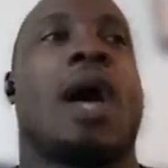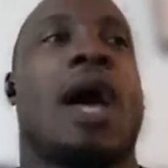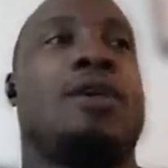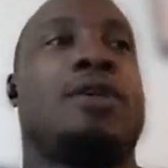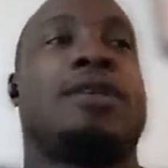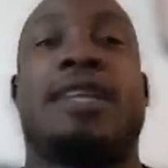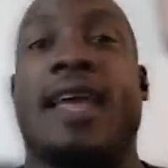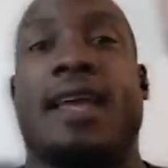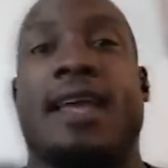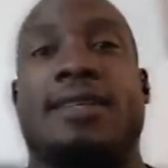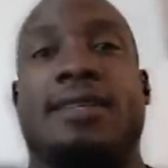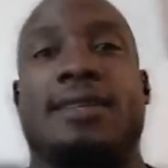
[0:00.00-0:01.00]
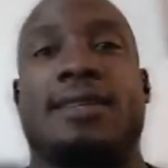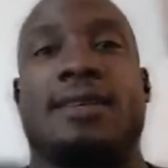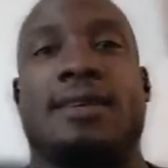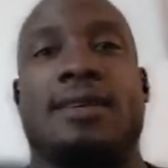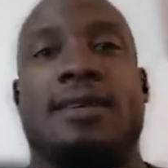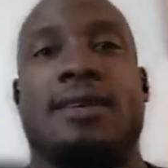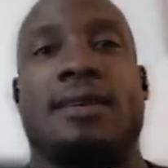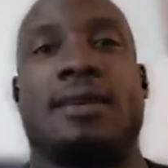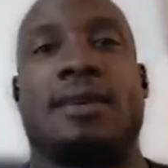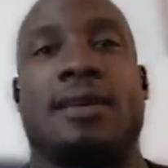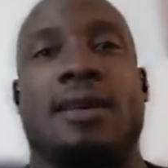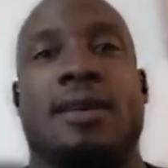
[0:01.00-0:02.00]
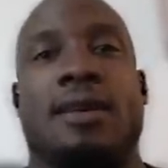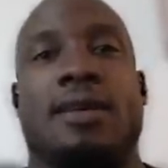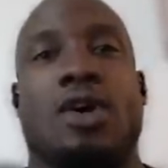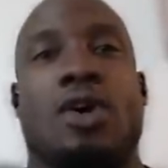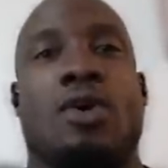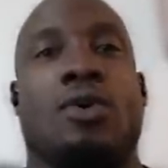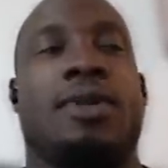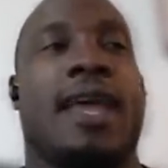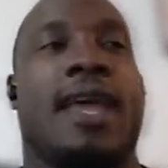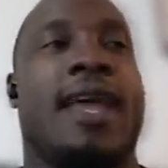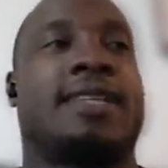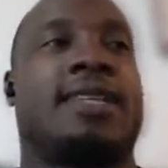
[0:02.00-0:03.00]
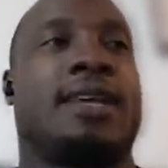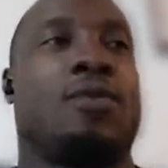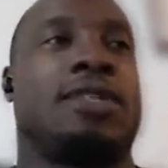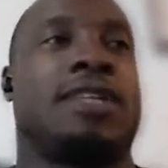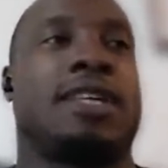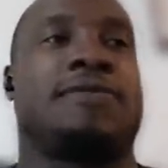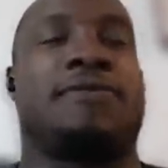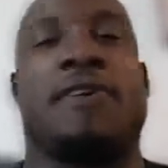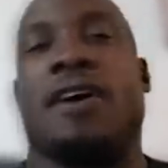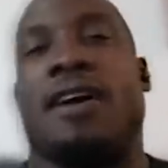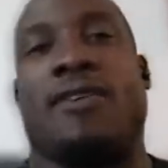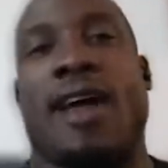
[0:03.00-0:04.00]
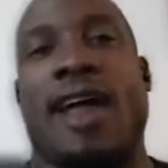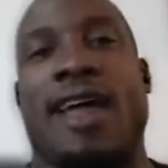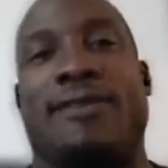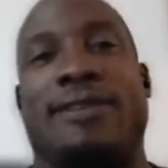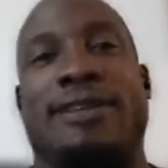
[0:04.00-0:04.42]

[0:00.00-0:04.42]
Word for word: I used to dance so dancing was just fun, right?